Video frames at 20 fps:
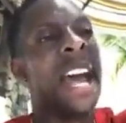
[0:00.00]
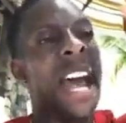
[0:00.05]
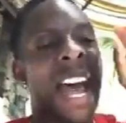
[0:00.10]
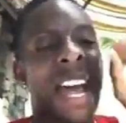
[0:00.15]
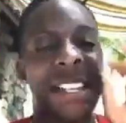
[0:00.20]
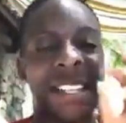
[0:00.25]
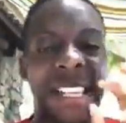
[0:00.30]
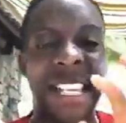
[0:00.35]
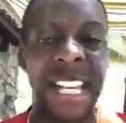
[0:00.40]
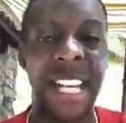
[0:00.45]

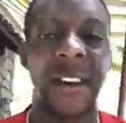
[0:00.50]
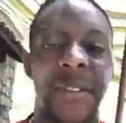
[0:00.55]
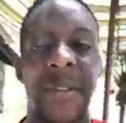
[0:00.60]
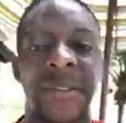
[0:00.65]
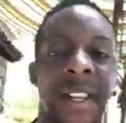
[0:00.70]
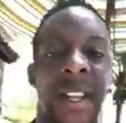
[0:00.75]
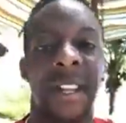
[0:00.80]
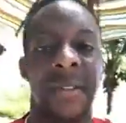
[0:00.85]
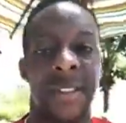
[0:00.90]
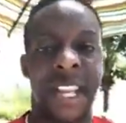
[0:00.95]
as
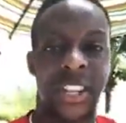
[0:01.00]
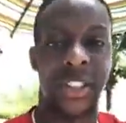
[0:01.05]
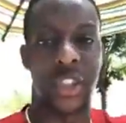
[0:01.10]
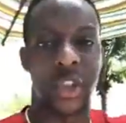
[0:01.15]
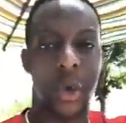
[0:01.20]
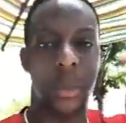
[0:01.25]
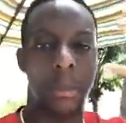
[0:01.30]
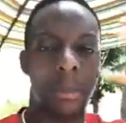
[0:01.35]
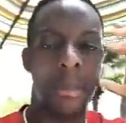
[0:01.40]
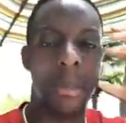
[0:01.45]
if
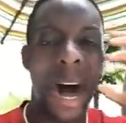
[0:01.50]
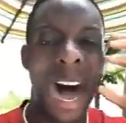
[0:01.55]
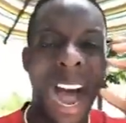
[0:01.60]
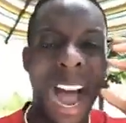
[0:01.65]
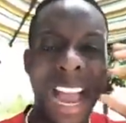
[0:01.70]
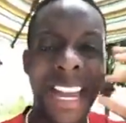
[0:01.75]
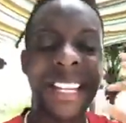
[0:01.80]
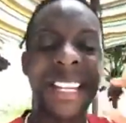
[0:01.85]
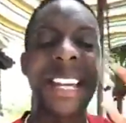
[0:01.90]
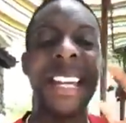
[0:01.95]
that your
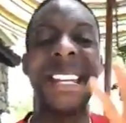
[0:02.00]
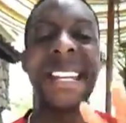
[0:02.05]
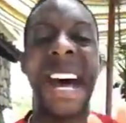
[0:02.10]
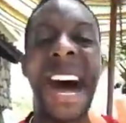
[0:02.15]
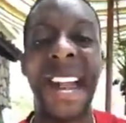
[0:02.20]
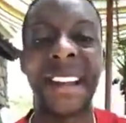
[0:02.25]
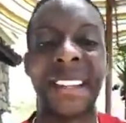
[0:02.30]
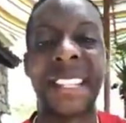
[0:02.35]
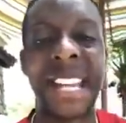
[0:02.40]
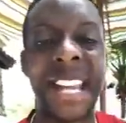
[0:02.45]
mind
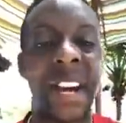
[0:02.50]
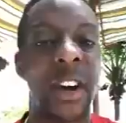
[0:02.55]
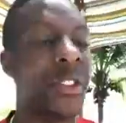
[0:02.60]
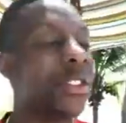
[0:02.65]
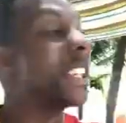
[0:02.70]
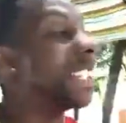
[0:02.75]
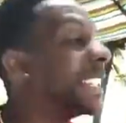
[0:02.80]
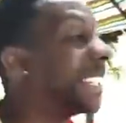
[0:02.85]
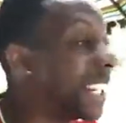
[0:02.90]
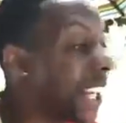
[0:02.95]
cannot
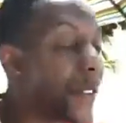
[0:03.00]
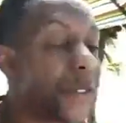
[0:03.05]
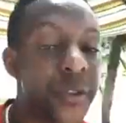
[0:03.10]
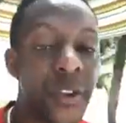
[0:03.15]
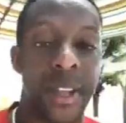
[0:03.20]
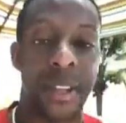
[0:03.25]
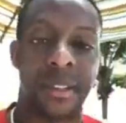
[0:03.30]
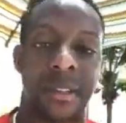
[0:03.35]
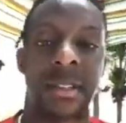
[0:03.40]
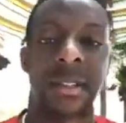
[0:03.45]
tell the
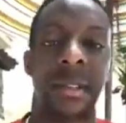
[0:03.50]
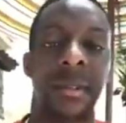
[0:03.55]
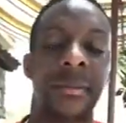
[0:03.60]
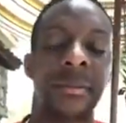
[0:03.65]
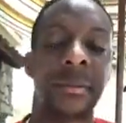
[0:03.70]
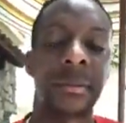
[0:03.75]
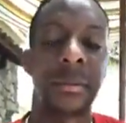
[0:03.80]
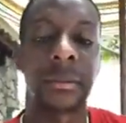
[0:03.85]
difference.